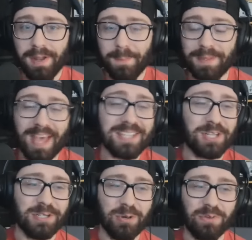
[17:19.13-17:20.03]
But that's going
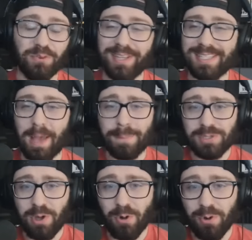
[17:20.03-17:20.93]
to do it for this
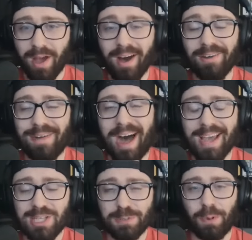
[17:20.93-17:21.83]
episode of
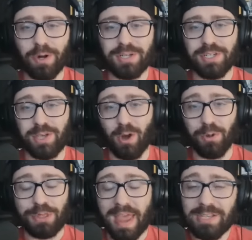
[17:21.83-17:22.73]
Ice-Burgh To Go.
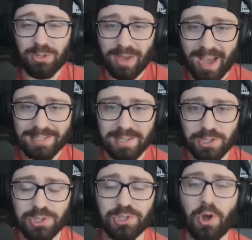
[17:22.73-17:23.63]
Thank you guys
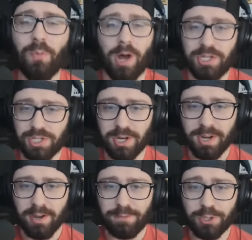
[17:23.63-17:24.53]
so much
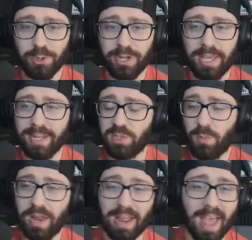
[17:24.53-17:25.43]
for tuning in. It's
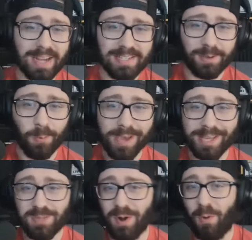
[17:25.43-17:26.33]
been a hectic week.
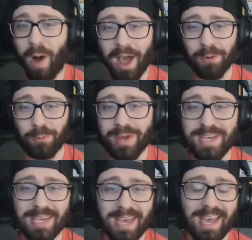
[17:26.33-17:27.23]
It's been a wild week.